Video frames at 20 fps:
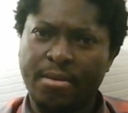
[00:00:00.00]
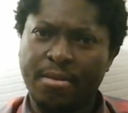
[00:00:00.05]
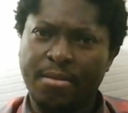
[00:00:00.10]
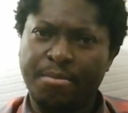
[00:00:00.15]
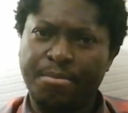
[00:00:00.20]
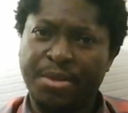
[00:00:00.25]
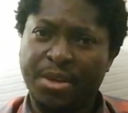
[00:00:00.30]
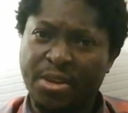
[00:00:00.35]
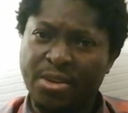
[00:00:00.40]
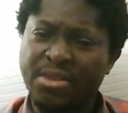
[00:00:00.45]

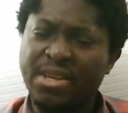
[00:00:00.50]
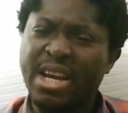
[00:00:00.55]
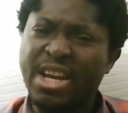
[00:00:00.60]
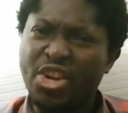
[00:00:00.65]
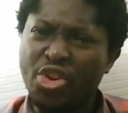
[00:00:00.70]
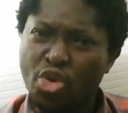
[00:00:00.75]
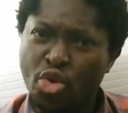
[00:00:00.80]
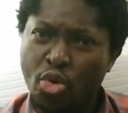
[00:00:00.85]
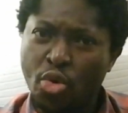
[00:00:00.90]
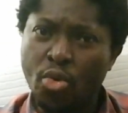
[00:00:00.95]
because I
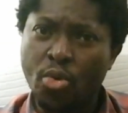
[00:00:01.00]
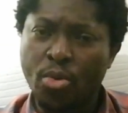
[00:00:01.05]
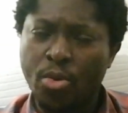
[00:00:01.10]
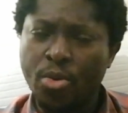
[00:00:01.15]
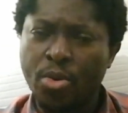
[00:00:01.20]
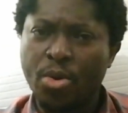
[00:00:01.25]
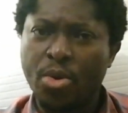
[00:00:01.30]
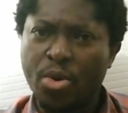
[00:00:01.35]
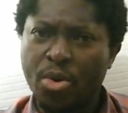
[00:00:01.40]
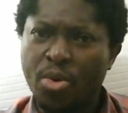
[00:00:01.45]
know
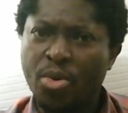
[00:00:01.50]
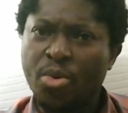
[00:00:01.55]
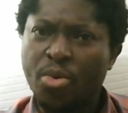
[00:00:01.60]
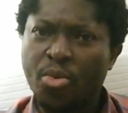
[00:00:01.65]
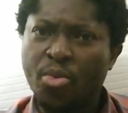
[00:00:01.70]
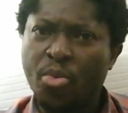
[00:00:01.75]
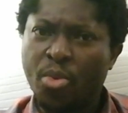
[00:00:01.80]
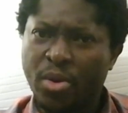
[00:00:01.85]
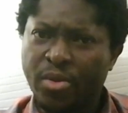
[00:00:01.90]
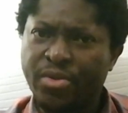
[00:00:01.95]

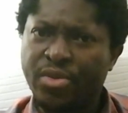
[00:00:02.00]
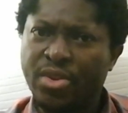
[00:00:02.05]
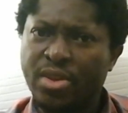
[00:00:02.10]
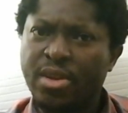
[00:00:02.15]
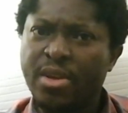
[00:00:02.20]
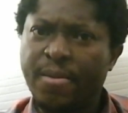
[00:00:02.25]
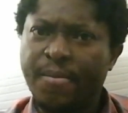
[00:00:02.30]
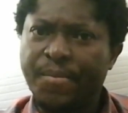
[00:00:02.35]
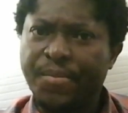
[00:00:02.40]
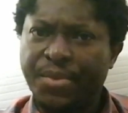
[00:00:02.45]
what
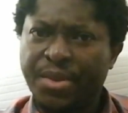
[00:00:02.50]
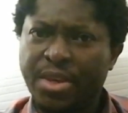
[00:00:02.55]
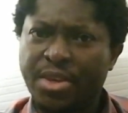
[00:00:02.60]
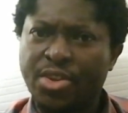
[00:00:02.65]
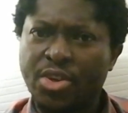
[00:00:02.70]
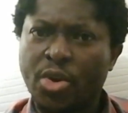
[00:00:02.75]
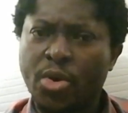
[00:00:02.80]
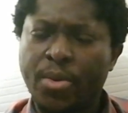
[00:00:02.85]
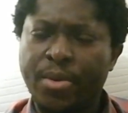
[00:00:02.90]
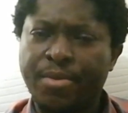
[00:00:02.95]
he's
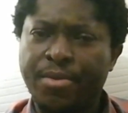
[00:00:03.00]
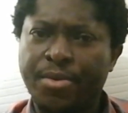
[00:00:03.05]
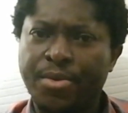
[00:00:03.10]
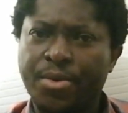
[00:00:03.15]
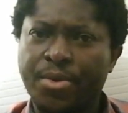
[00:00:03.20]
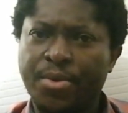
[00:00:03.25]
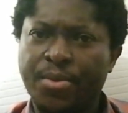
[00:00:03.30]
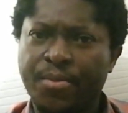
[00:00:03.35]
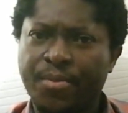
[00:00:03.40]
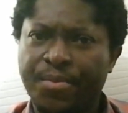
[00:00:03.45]
going
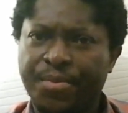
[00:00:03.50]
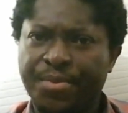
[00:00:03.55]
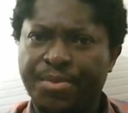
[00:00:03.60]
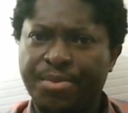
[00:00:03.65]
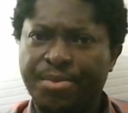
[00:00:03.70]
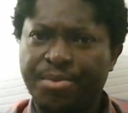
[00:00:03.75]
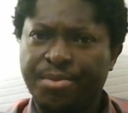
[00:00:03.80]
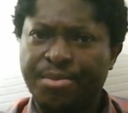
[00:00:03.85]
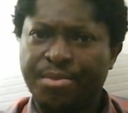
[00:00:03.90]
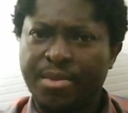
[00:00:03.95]
through.
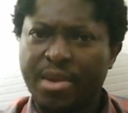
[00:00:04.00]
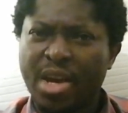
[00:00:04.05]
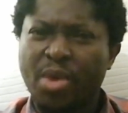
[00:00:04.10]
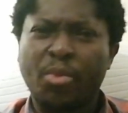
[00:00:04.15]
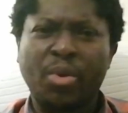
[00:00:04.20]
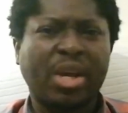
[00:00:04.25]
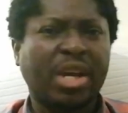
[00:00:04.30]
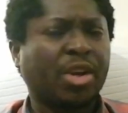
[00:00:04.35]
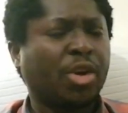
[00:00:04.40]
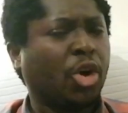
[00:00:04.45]
And
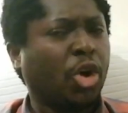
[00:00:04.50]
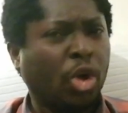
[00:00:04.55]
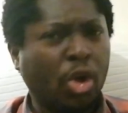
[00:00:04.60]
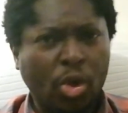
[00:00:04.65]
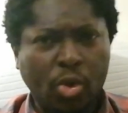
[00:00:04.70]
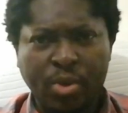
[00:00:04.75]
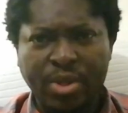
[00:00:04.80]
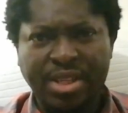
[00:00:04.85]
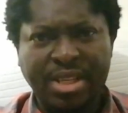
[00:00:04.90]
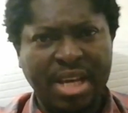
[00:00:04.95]
we can
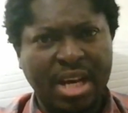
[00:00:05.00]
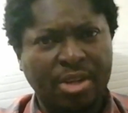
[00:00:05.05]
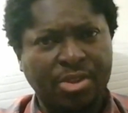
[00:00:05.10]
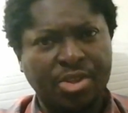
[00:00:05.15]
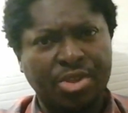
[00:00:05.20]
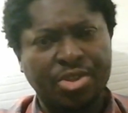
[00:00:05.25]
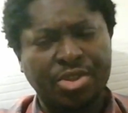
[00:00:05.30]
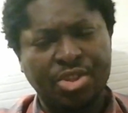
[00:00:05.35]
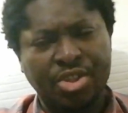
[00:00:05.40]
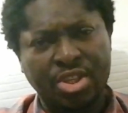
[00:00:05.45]
always count
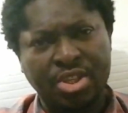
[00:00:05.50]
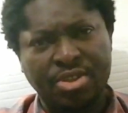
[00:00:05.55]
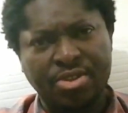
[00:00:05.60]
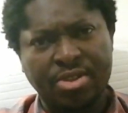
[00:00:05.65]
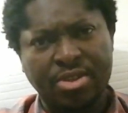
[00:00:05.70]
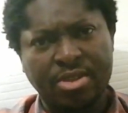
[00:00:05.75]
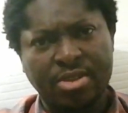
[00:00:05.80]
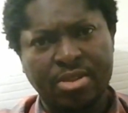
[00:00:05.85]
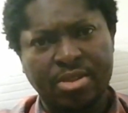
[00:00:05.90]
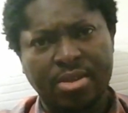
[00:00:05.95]
on
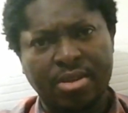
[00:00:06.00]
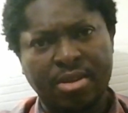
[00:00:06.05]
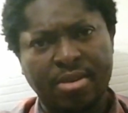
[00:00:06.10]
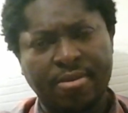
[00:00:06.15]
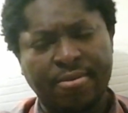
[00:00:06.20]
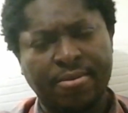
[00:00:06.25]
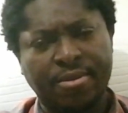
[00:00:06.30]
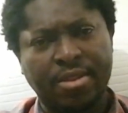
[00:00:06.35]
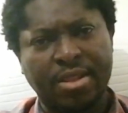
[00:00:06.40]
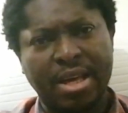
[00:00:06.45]
Jesus
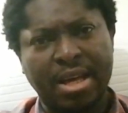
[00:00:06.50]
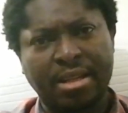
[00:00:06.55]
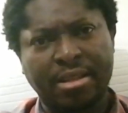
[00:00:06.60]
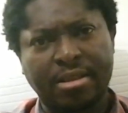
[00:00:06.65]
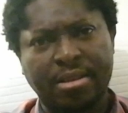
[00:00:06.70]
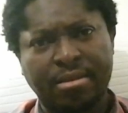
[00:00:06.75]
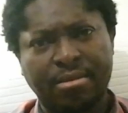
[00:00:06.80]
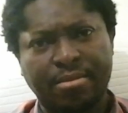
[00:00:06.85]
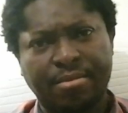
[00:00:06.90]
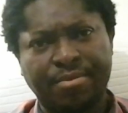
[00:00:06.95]
for that.
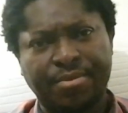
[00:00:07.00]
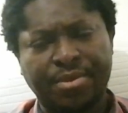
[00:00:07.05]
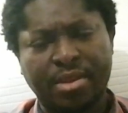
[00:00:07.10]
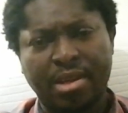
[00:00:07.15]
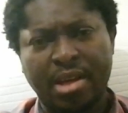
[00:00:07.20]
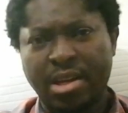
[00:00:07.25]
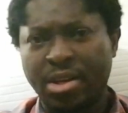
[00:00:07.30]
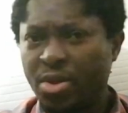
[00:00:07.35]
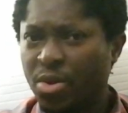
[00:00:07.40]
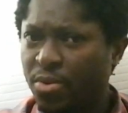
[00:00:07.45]

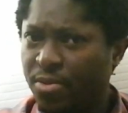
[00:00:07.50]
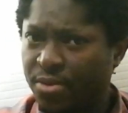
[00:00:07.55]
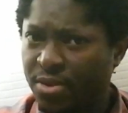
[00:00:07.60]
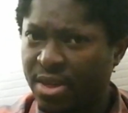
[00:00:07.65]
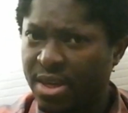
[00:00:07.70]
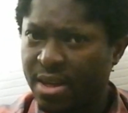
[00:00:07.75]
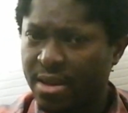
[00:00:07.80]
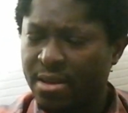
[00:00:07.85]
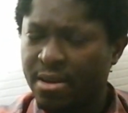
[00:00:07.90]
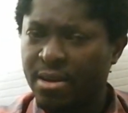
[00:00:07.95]
And don't
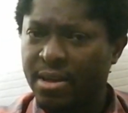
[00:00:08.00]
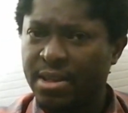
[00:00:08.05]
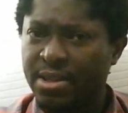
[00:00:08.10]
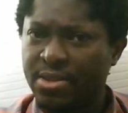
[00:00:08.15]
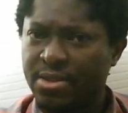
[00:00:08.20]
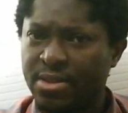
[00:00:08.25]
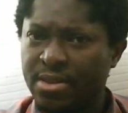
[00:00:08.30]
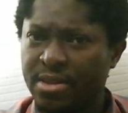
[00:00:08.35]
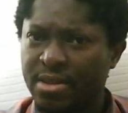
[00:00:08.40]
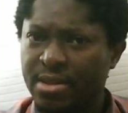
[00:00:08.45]
forget,
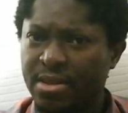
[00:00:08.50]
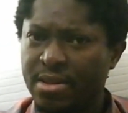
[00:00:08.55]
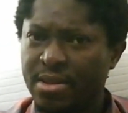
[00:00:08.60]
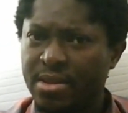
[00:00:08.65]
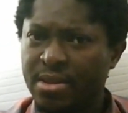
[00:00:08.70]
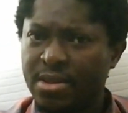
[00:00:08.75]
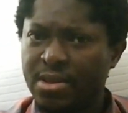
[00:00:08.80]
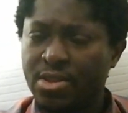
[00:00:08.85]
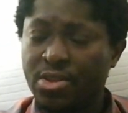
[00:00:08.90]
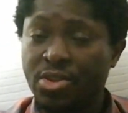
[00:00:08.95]
guys,
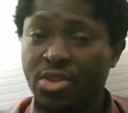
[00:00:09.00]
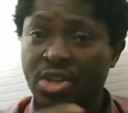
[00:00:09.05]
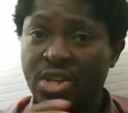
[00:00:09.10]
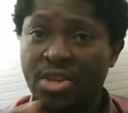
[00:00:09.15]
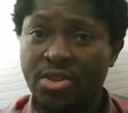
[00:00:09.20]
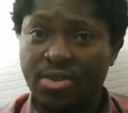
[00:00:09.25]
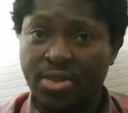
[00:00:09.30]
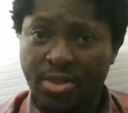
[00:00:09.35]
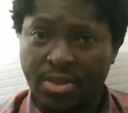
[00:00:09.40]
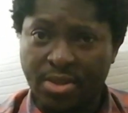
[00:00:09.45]

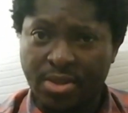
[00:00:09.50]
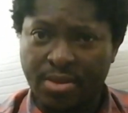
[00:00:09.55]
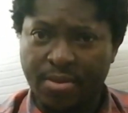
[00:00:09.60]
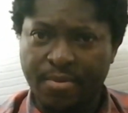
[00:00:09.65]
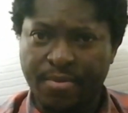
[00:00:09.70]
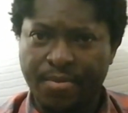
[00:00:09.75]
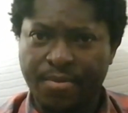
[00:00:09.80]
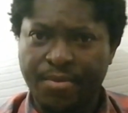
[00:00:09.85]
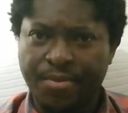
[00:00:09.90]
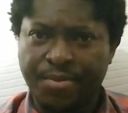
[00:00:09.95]
Jesus
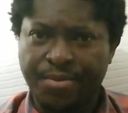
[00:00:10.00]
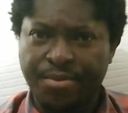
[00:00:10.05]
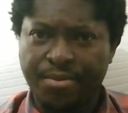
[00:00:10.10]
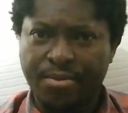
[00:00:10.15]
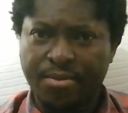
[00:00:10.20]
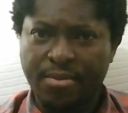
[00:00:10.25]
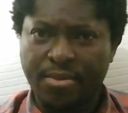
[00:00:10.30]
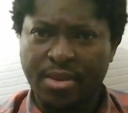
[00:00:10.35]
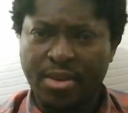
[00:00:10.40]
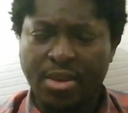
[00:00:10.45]

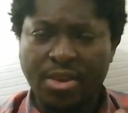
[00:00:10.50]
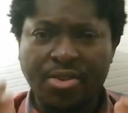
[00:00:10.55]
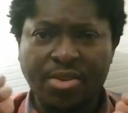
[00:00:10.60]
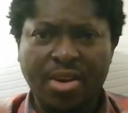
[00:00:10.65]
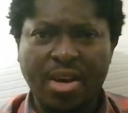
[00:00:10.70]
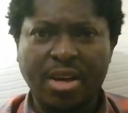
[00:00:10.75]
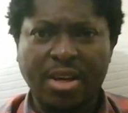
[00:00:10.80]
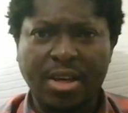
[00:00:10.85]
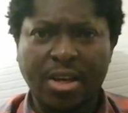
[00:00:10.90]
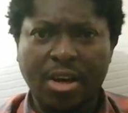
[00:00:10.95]
is
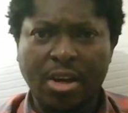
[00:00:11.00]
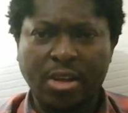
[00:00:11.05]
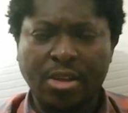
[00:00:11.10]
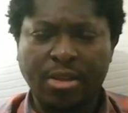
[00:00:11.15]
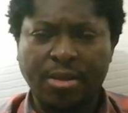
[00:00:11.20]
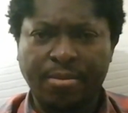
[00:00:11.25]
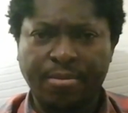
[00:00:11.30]
our God.